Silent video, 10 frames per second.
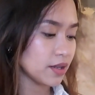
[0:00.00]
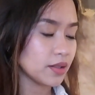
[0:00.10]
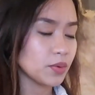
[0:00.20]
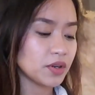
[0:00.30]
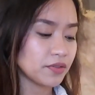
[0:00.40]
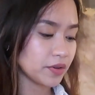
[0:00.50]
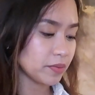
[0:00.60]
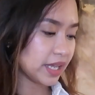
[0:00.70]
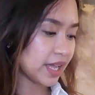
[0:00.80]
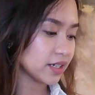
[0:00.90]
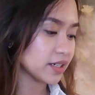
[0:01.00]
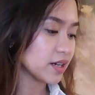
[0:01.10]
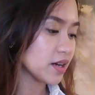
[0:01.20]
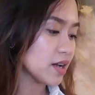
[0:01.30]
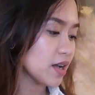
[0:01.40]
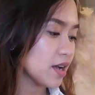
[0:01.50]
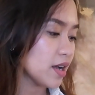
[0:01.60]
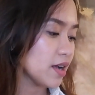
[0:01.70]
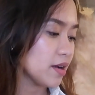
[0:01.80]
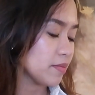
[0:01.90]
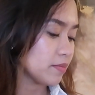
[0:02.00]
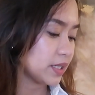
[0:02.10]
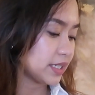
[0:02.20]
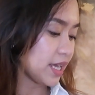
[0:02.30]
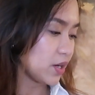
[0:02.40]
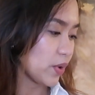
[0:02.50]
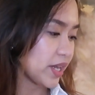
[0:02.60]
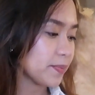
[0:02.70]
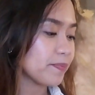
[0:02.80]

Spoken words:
the one from Canada. But anyway,